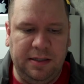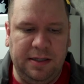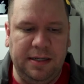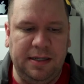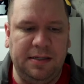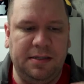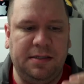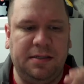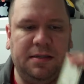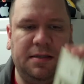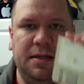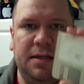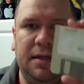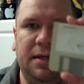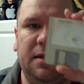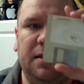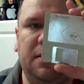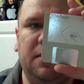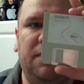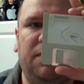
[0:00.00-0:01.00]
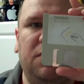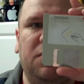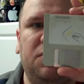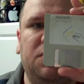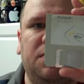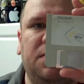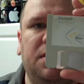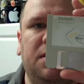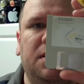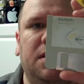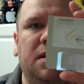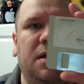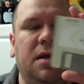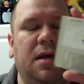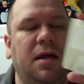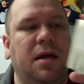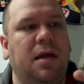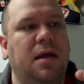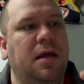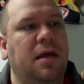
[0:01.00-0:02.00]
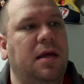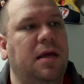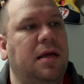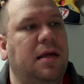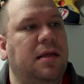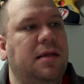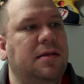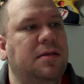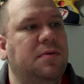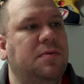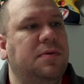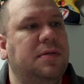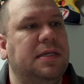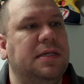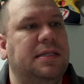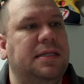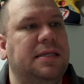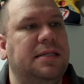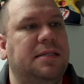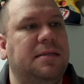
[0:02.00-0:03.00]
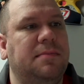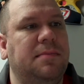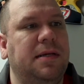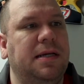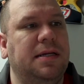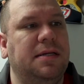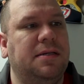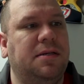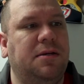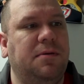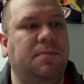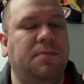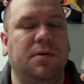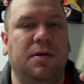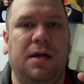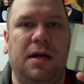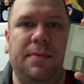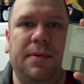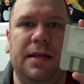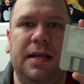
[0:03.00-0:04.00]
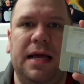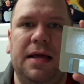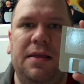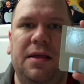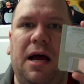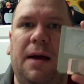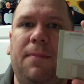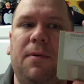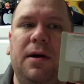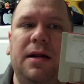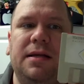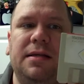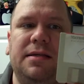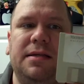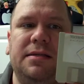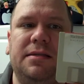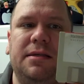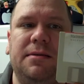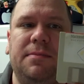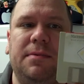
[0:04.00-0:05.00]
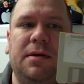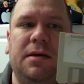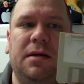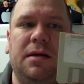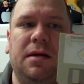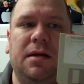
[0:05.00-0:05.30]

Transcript: discs. The first one, this was the system disc. It had the operating system